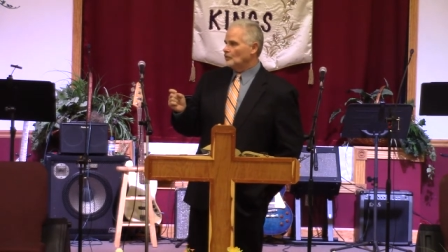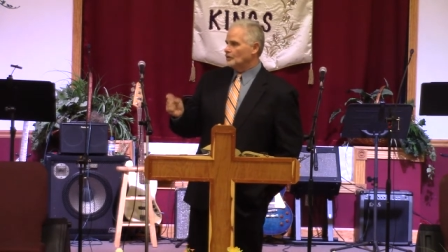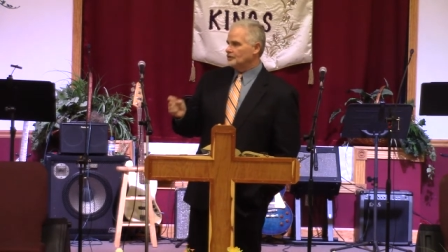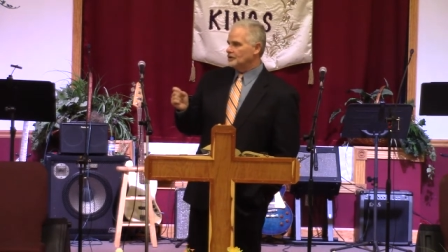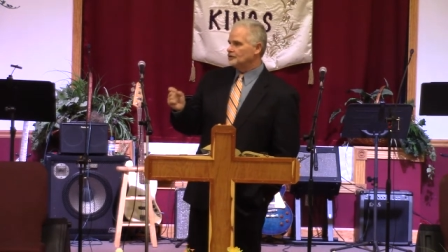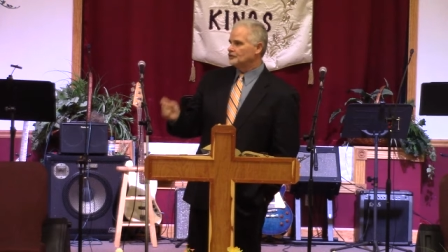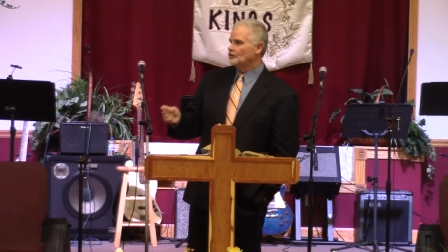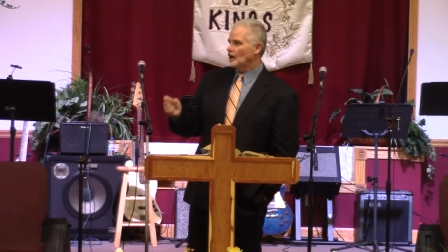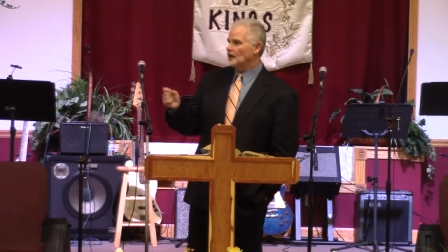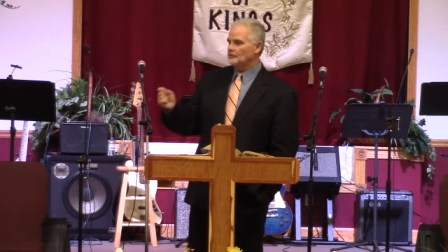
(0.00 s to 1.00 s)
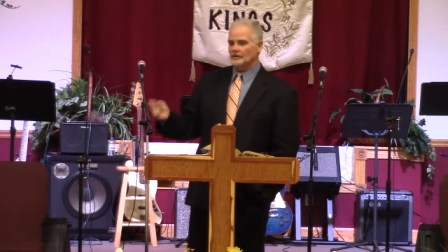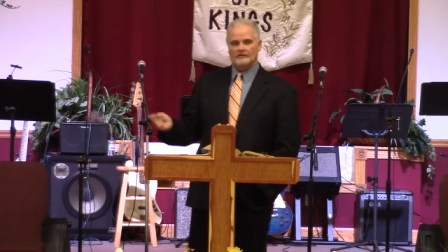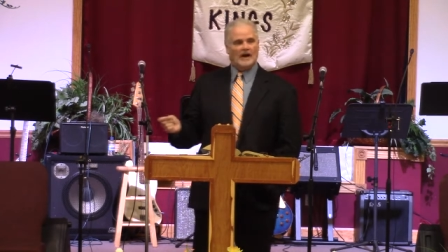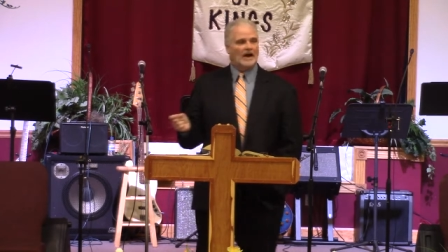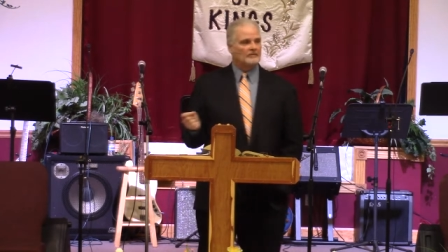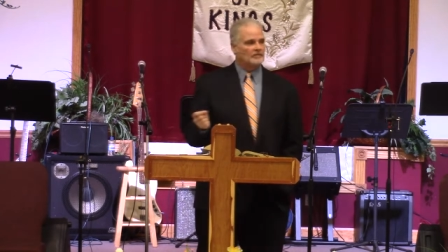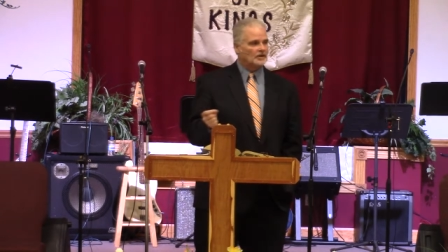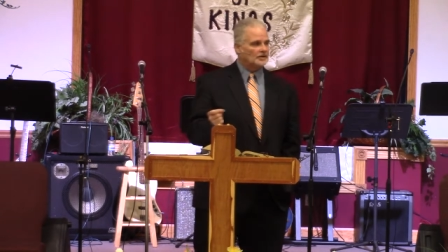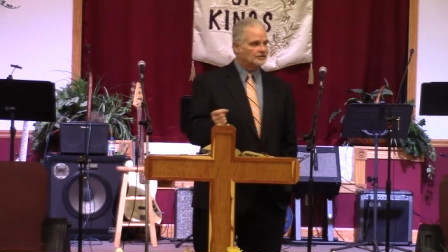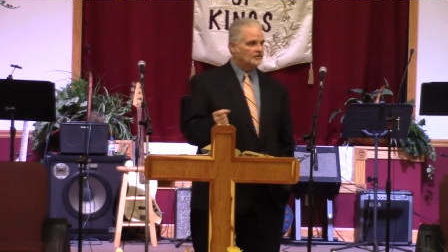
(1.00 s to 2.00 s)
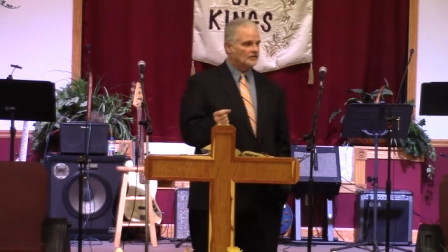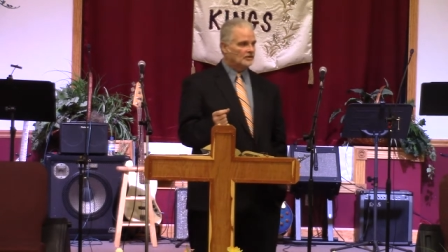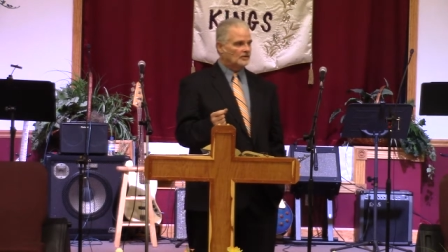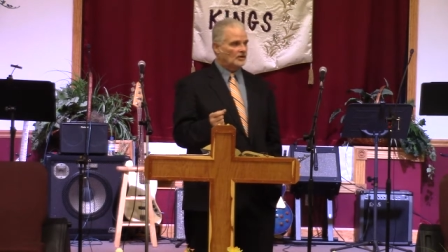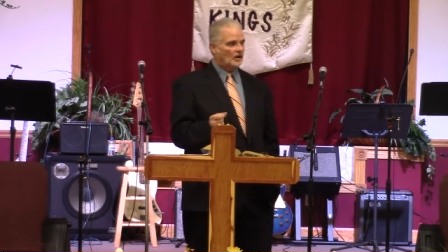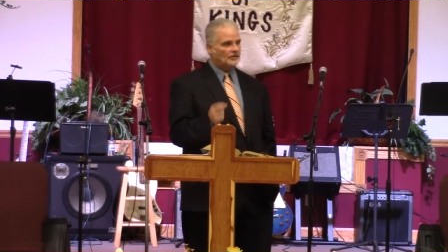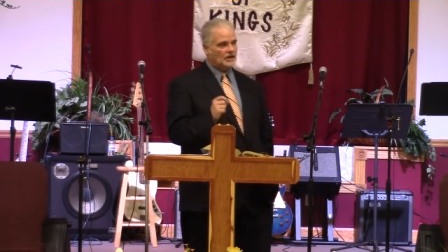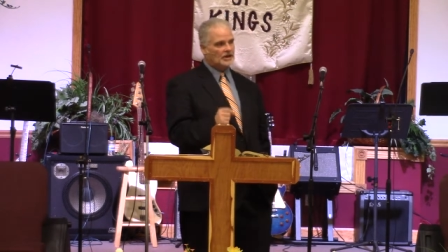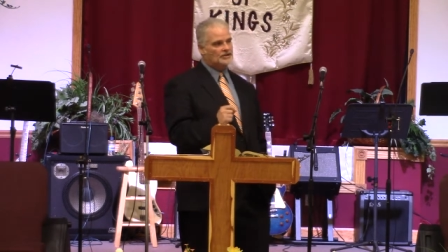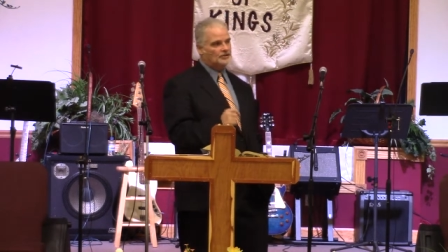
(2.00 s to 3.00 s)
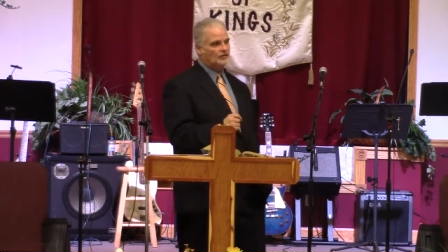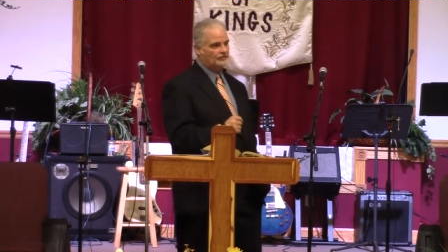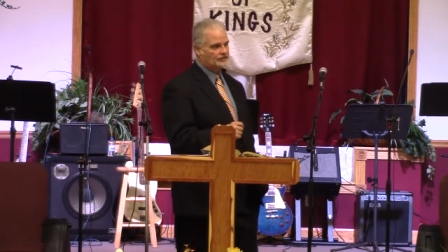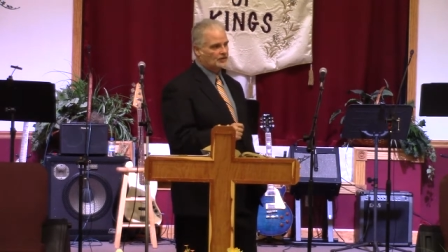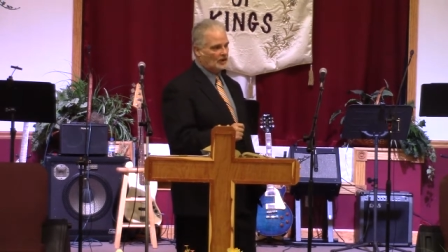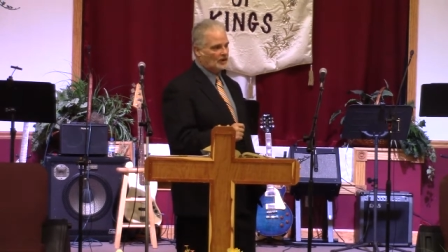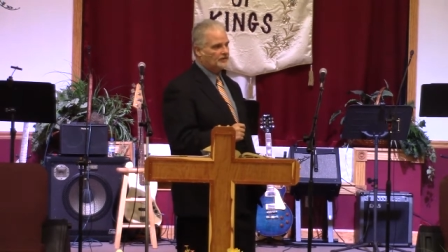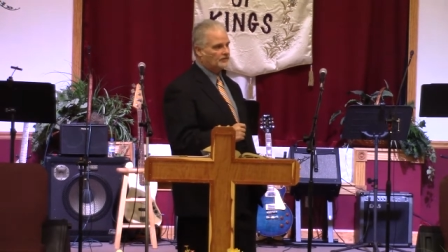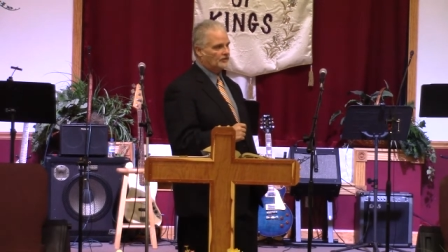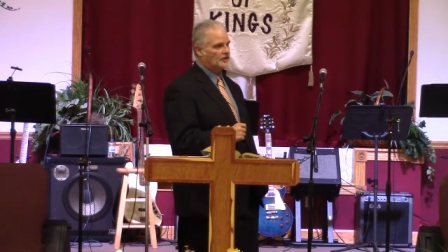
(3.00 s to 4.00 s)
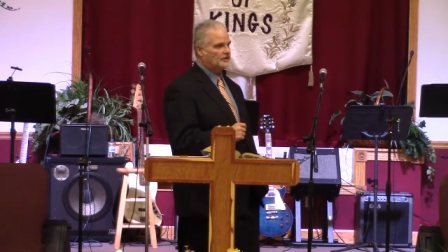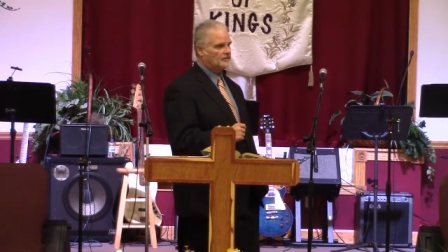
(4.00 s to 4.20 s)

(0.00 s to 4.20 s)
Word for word: with these great revivalists on the issue of slavery.